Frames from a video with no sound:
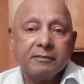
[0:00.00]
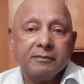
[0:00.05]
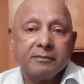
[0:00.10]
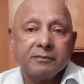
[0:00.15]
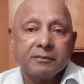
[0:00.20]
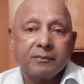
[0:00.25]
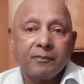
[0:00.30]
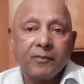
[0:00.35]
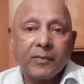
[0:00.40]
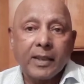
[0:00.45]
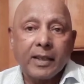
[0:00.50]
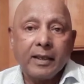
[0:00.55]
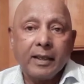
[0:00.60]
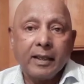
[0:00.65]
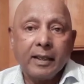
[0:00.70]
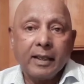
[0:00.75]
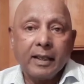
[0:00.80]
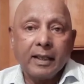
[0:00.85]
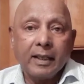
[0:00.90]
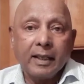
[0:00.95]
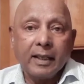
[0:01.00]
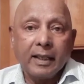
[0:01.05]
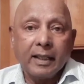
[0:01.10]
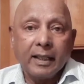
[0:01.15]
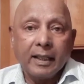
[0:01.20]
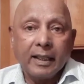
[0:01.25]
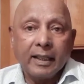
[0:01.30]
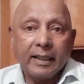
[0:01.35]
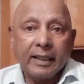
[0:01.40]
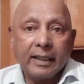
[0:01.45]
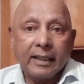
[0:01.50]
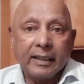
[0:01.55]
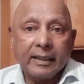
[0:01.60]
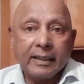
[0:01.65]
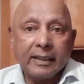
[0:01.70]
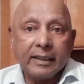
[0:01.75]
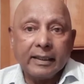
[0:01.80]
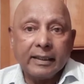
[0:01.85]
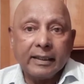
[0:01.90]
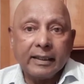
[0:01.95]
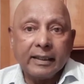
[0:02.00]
(silence)